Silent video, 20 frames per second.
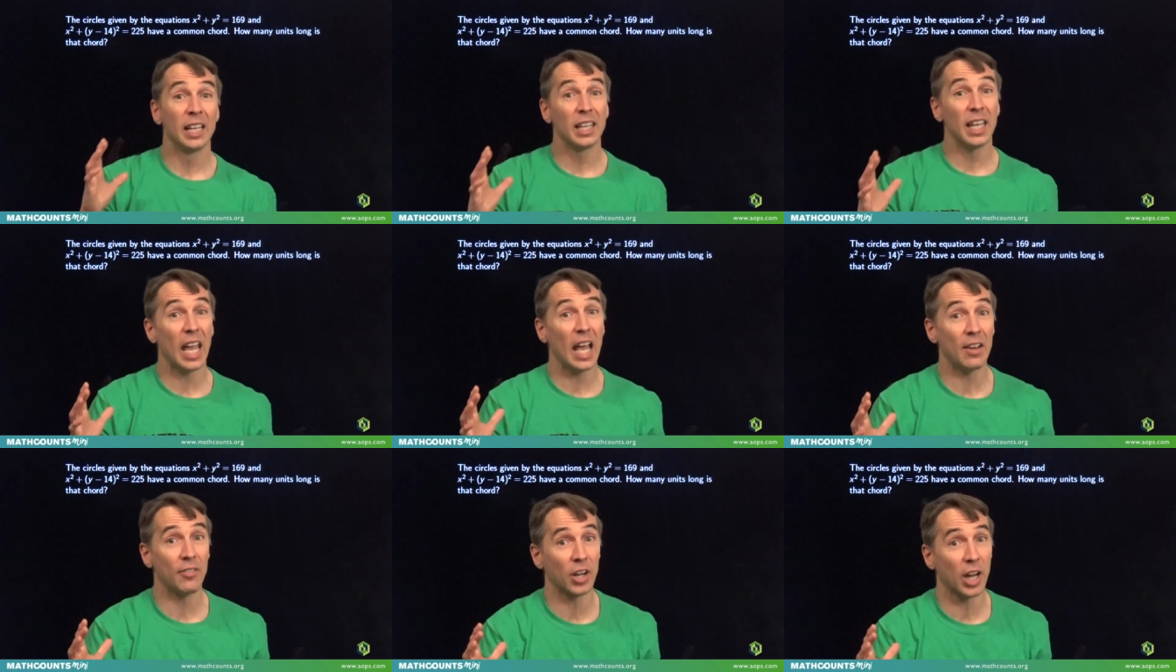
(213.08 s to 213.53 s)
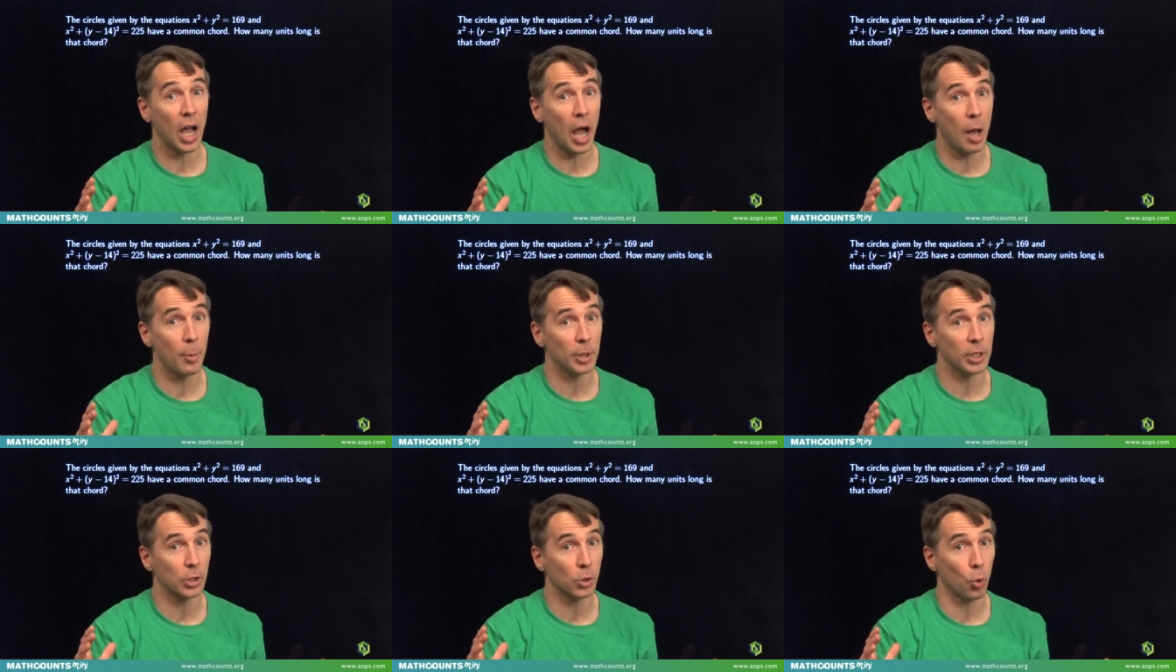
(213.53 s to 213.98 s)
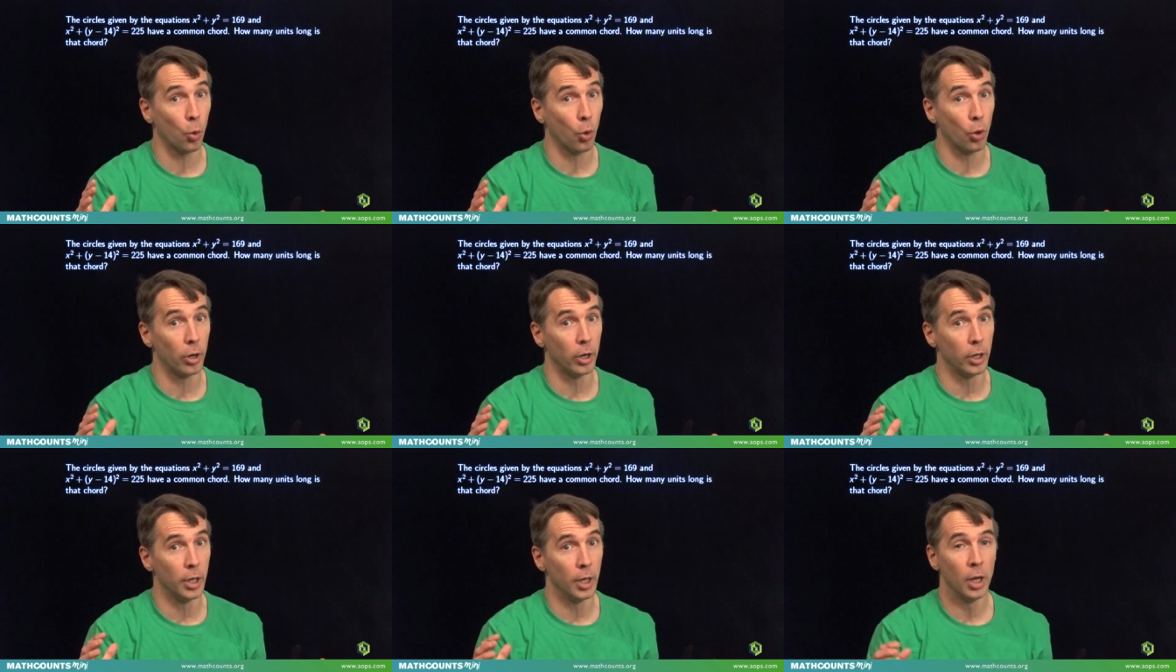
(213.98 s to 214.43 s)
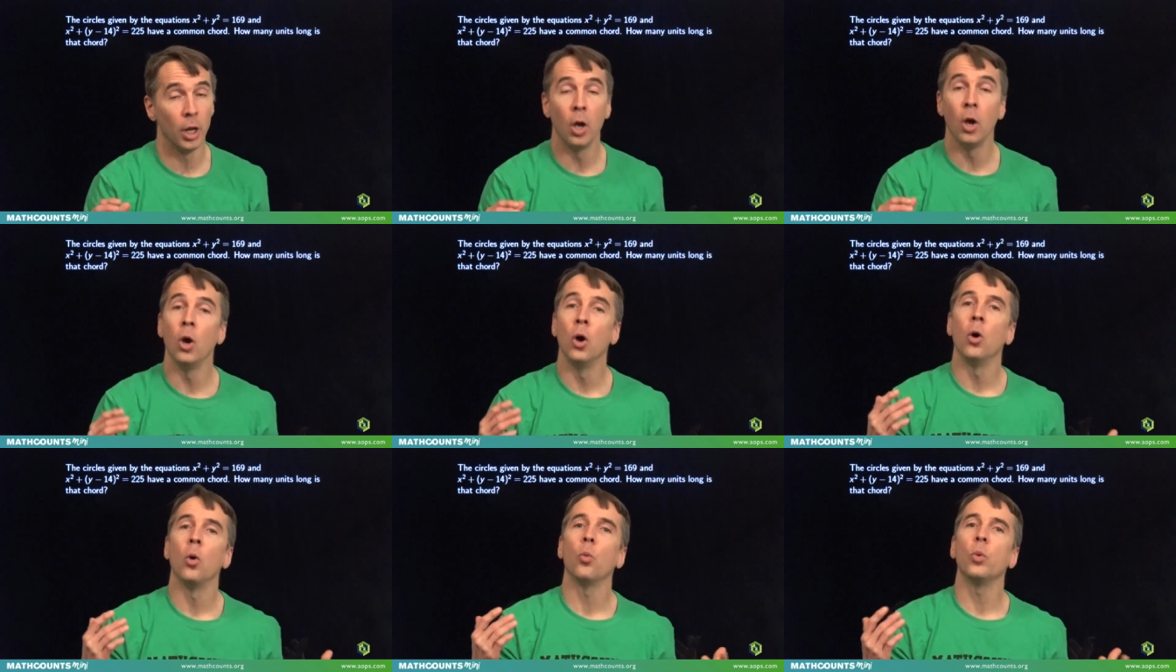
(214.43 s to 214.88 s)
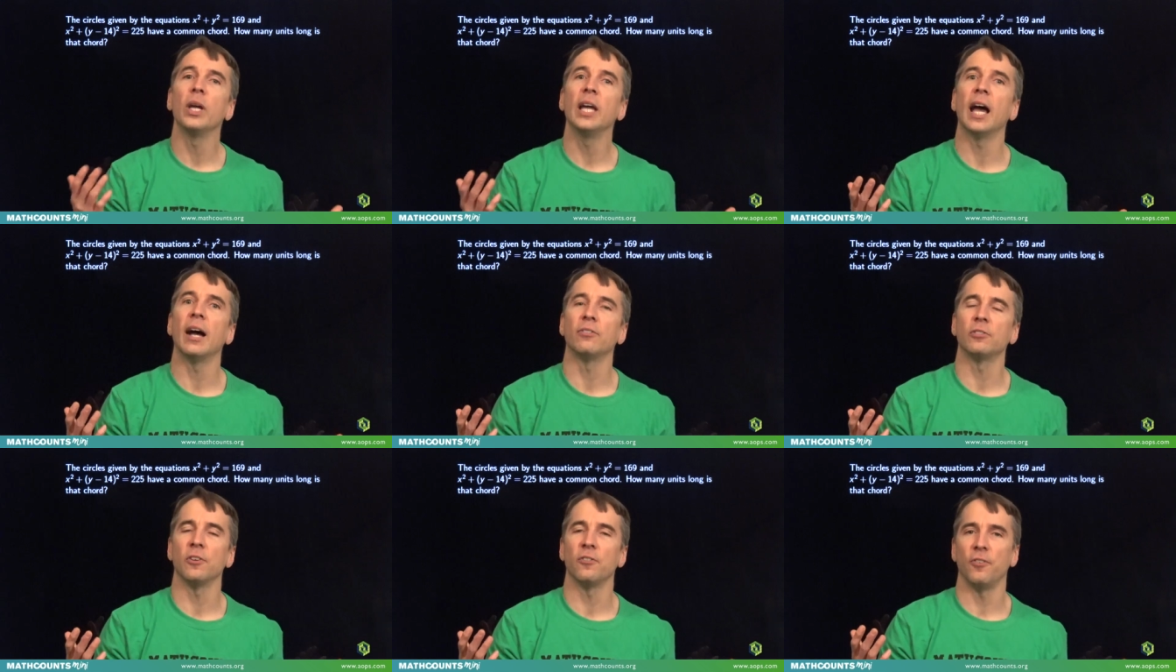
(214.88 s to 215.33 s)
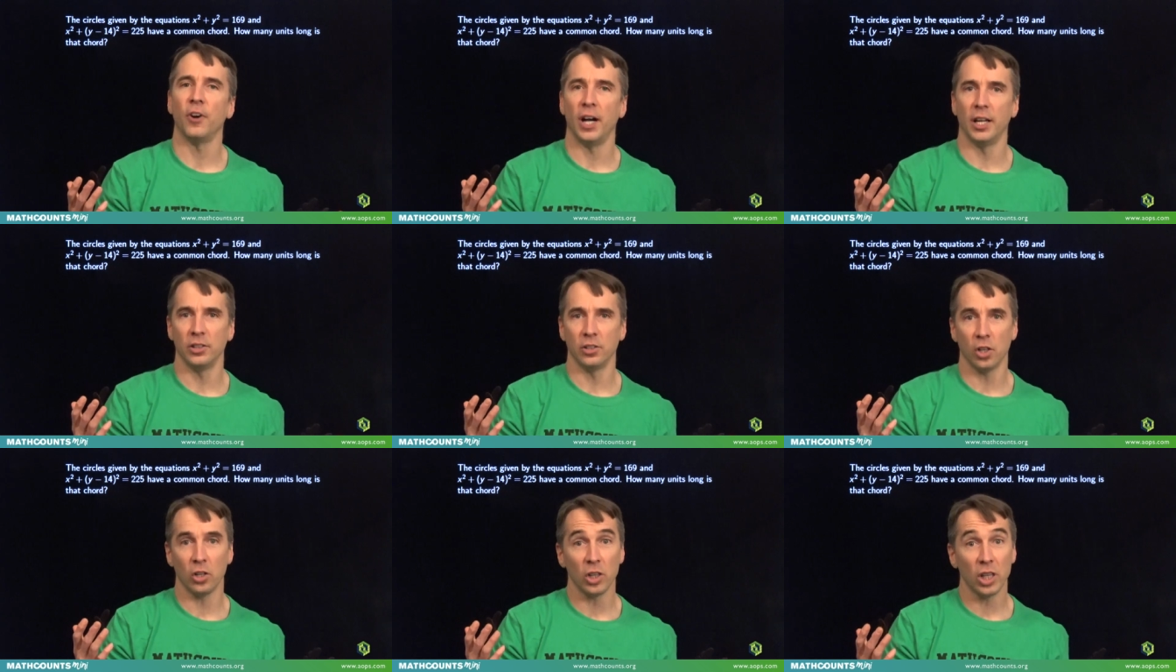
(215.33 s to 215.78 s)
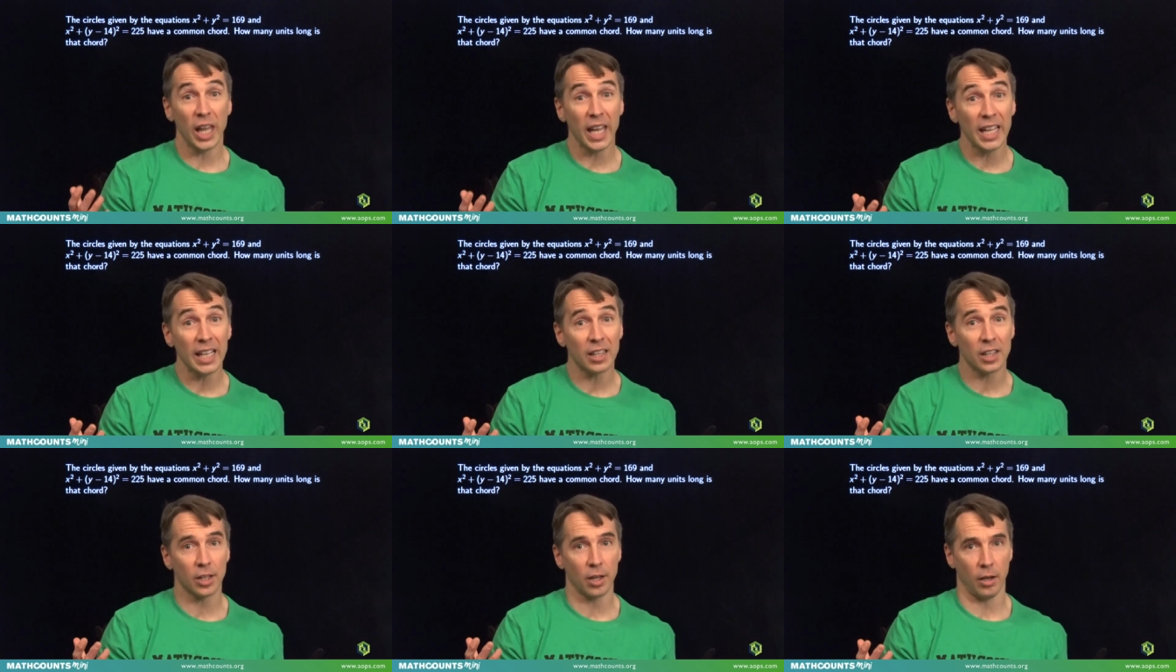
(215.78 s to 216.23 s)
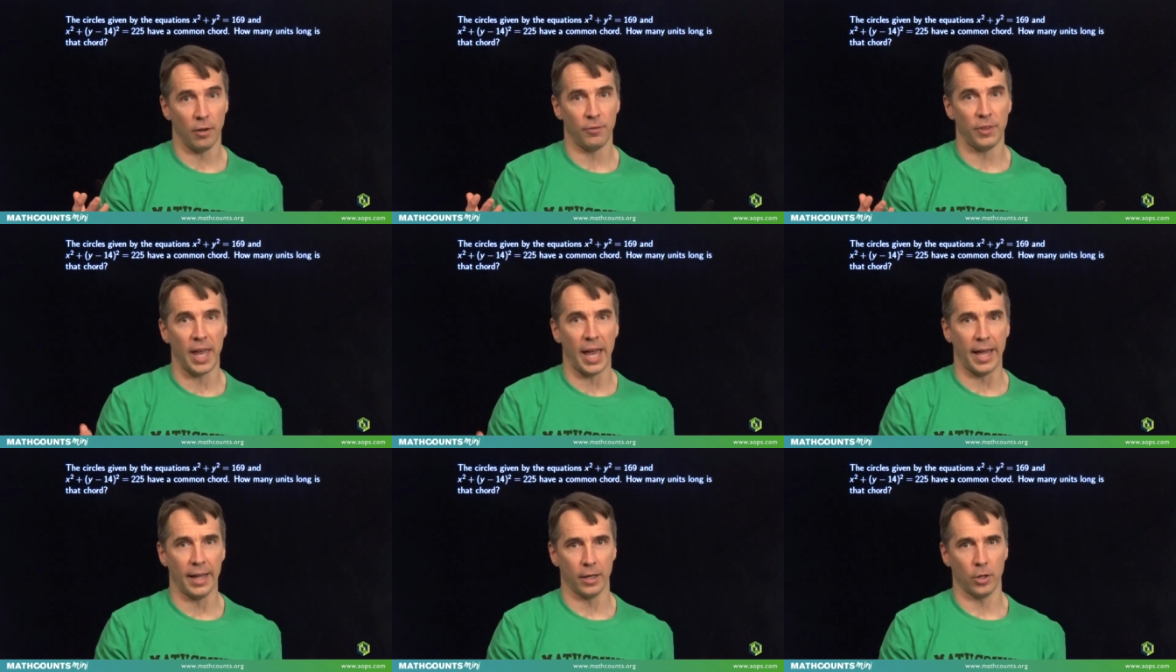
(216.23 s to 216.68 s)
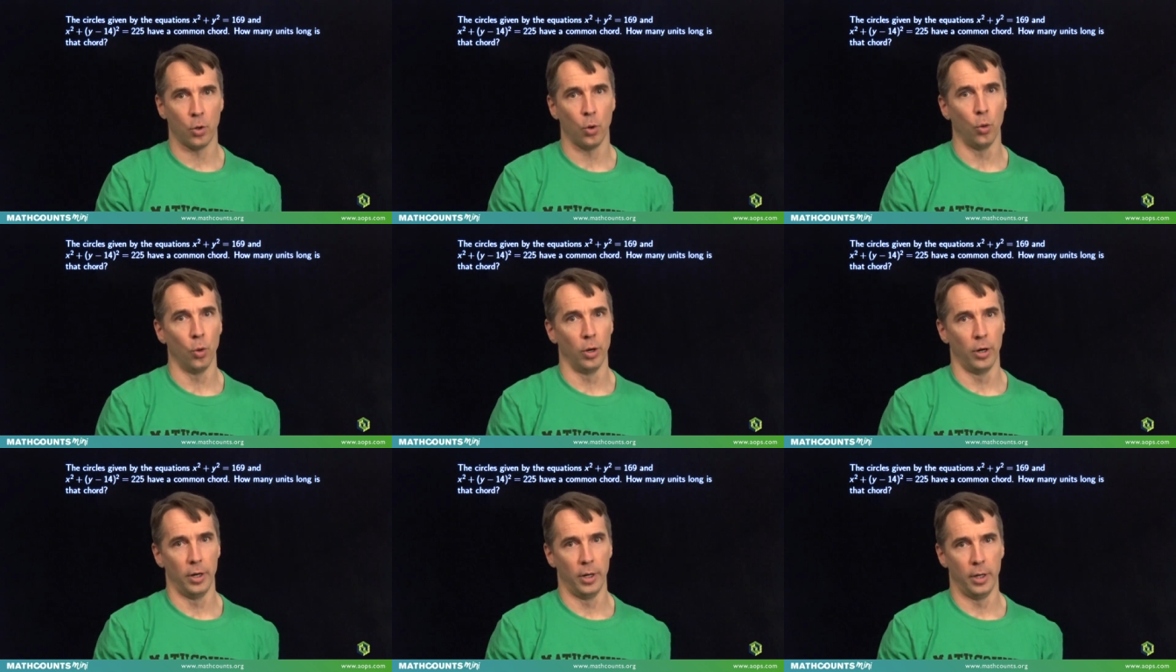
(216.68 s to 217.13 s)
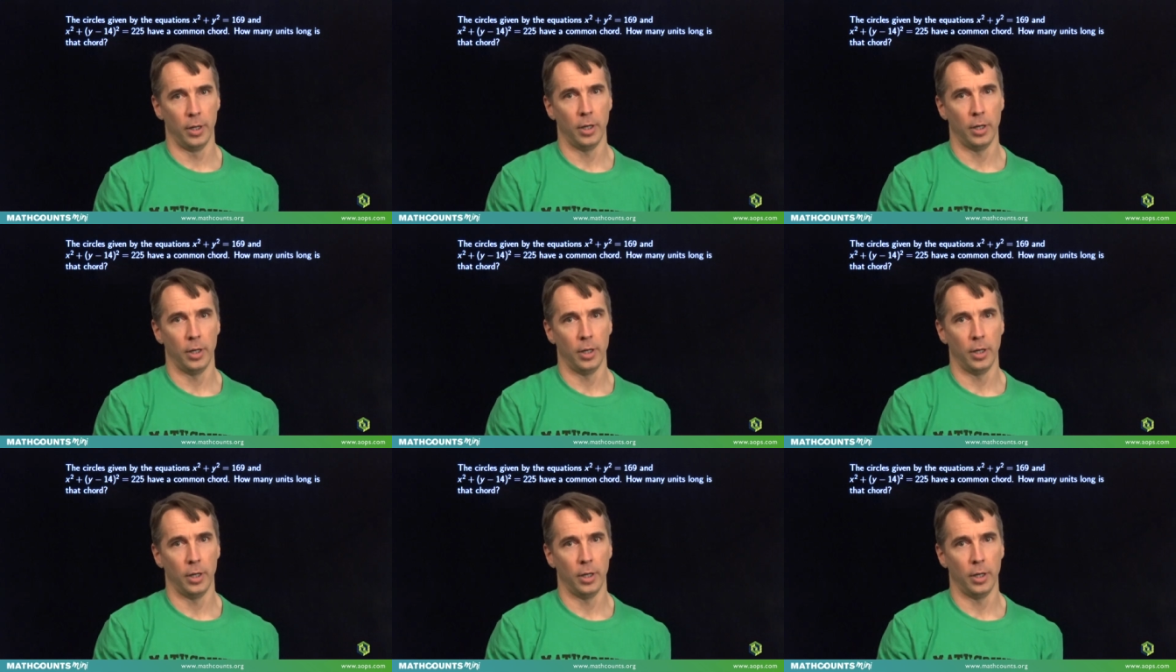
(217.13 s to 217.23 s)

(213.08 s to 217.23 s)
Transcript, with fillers: They have a common chord. We have to find the length of that chord.